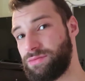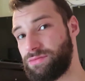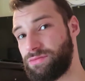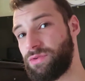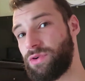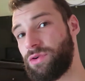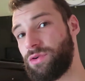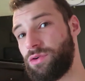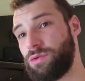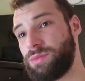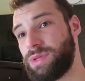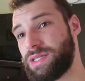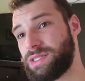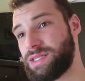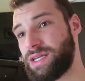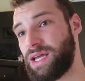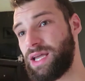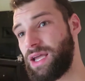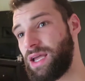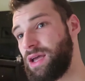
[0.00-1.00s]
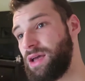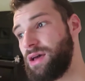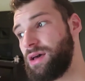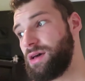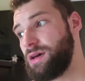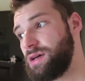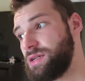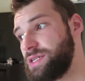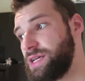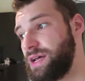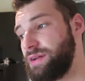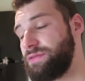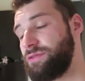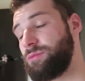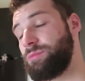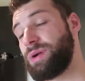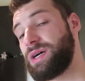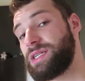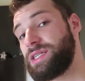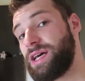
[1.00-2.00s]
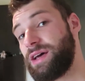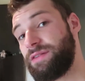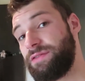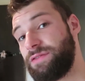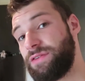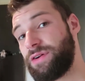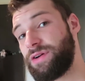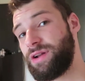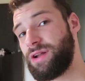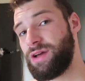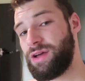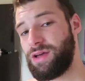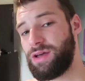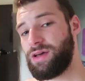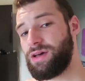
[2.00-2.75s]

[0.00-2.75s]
room that's like 10 foot by 10 foot,